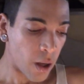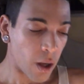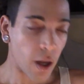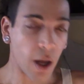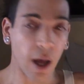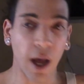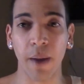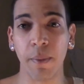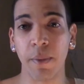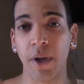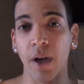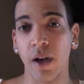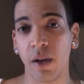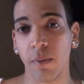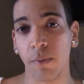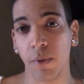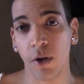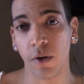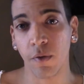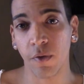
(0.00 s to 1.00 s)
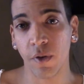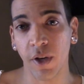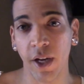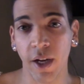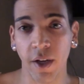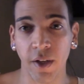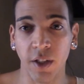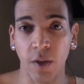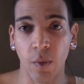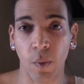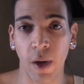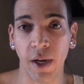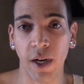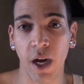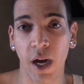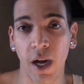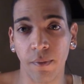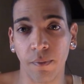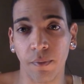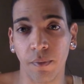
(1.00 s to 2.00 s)
I'm young and beautiful now, so why
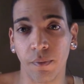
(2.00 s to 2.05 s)
not